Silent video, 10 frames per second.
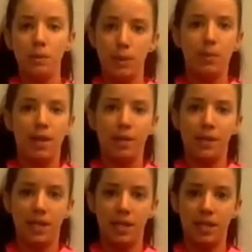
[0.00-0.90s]
be my left
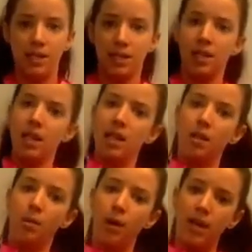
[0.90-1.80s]
hand, the
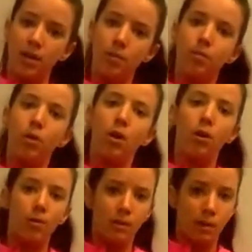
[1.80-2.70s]
white hoop will
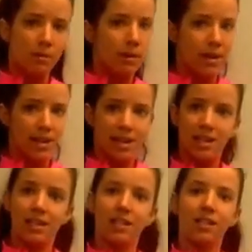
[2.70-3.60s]
always be my right
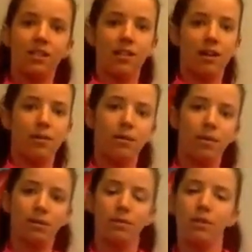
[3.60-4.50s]
hand, so that way when
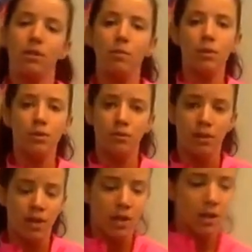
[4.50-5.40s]
I'm doing the move,
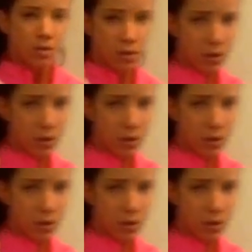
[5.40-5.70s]
when the